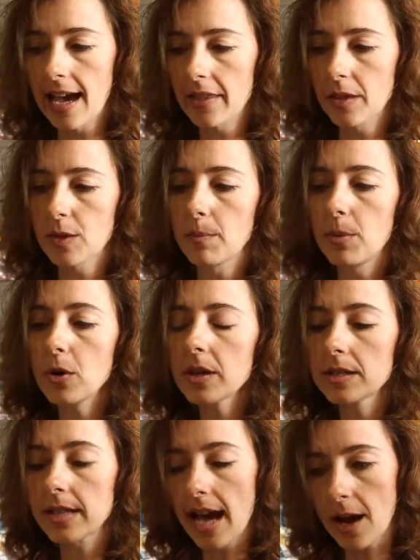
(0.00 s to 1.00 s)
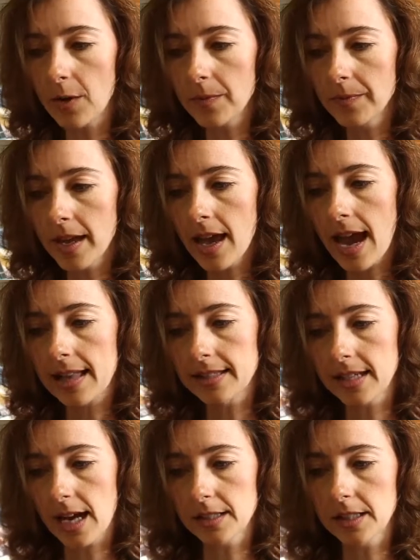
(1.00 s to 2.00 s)
Now that the book is out and
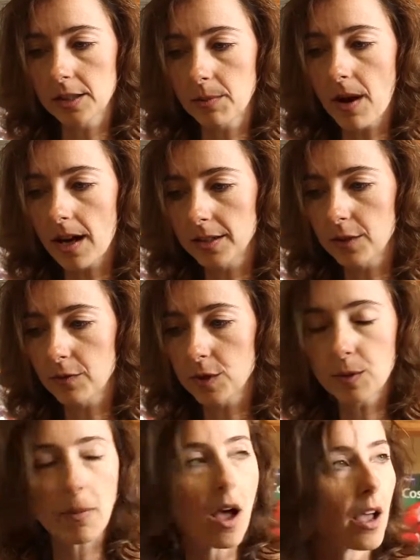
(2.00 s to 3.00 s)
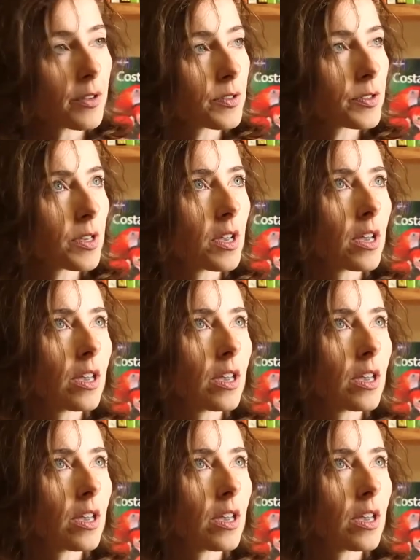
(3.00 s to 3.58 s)
it's got such a positive response,